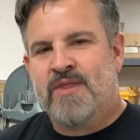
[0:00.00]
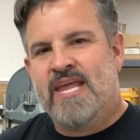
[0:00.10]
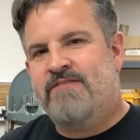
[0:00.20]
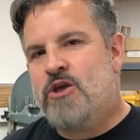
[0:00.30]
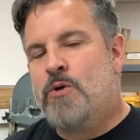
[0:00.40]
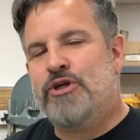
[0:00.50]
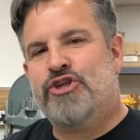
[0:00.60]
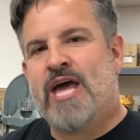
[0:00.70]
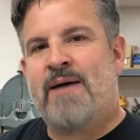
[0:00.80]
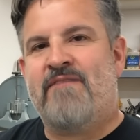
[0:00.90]
If you own a
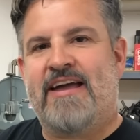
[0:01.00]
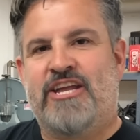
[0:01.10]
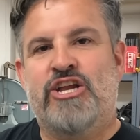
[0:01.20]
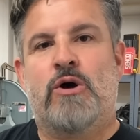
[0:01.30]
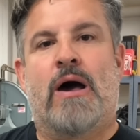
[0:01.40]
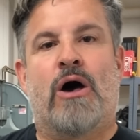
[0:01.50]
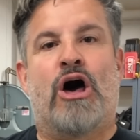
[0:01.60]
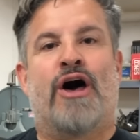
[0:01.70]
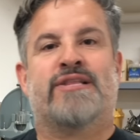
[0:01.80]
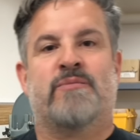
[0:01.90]
Shop Vac, you know how
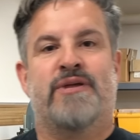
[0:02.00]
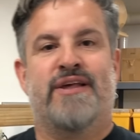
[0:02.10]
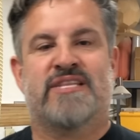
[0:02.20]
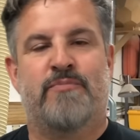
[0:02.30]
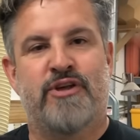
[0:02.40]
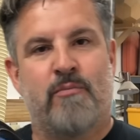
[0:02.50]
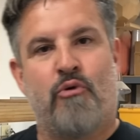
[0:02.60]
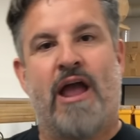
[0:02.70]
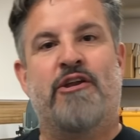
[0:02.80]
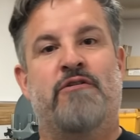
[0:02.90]
awesome it is to put a
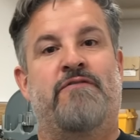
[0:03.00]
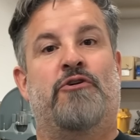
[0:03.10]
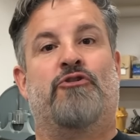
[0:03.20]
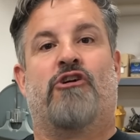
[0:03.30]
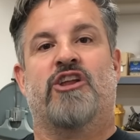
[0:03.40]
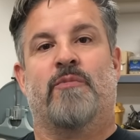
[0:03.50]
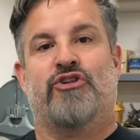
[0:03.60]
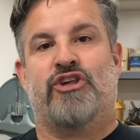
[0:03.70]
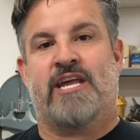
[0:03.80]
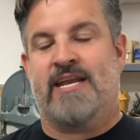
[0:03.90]
brand new filter on your
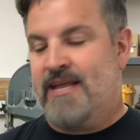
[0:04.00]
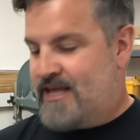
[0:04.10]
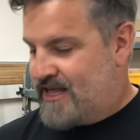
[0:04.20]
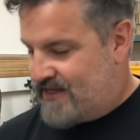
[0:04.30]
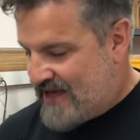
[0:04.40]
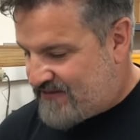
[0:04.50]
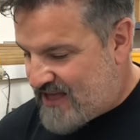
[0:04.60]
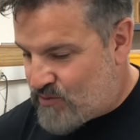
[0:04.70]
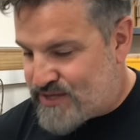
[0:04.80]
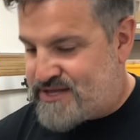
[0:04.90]
machine. That
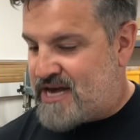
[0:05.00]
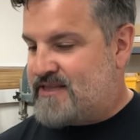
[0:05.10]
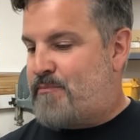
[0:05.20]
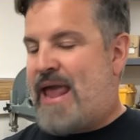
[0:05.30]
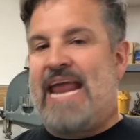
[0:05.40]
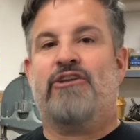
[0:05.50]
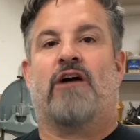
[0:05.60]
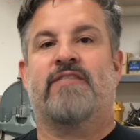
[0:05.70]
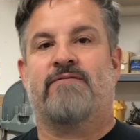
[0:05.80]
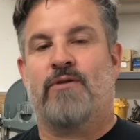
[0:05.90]
thing will suck the paint
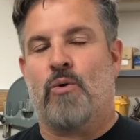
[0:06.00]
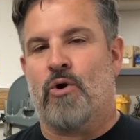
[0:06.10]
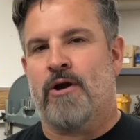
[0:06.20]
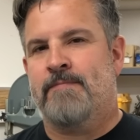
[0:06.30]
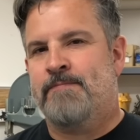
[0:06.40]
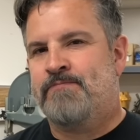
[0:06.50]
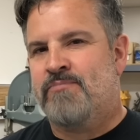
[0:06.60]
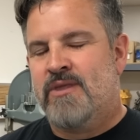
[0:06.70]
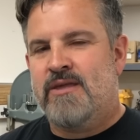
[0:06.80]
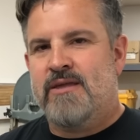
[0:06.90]
off the floor.
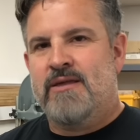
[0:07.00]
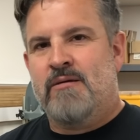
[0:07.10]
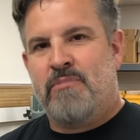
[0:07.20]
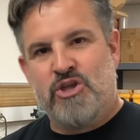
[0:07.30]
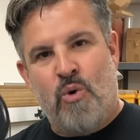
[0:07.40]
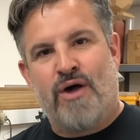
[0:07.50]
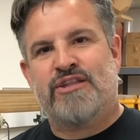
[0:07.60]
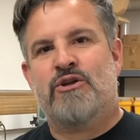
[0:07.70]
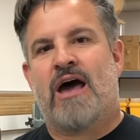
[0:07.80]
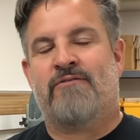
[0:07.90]
But you
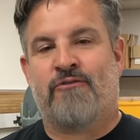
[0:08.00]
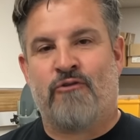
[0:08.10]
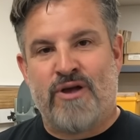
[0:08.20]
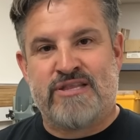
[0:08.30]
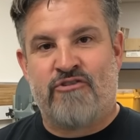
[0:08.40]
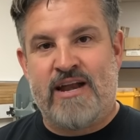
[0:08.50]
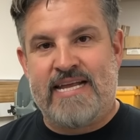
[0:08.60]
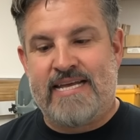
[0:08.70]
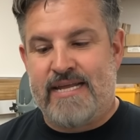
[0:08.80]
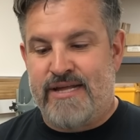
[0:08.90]
also know how
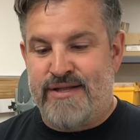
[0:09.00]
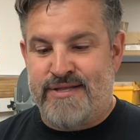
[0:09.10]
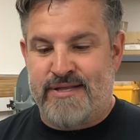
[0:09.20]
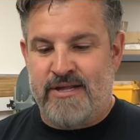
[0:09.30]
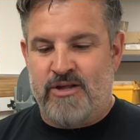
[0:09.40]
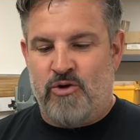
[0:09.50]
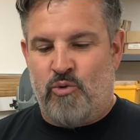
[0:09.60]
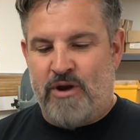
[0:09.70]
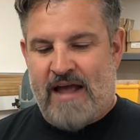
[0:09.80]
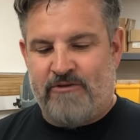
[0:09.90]
frustrating it is
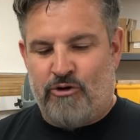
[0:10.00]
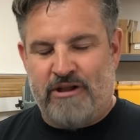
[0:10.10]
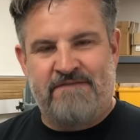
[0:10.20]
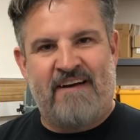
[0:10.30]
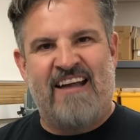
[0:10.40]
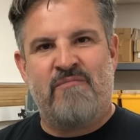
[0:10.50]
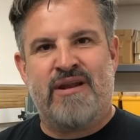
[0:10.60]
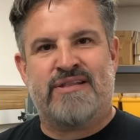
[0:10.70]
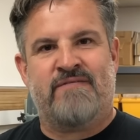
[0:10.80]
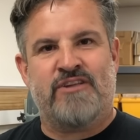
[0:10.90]
when after only 5
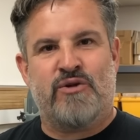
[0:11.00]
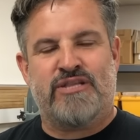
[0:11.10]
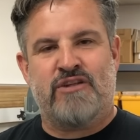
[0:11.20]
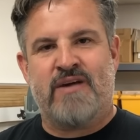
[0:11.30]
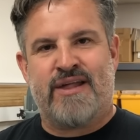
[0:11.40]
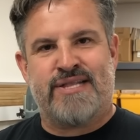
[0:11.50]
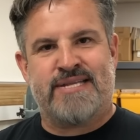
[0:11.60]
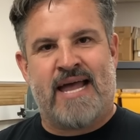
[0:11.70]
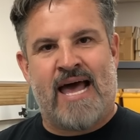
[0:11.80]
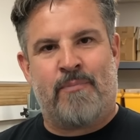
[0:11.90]
minutes of use, you've got to
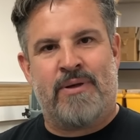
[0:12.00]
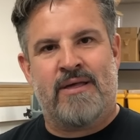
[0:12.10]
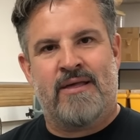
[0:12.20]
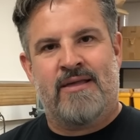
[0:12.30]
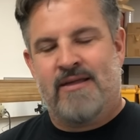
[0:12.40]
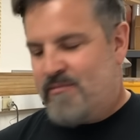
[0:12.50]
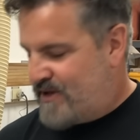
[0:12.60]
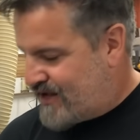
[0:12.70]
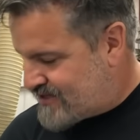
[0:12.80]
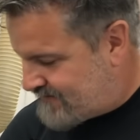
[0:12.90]
stop because the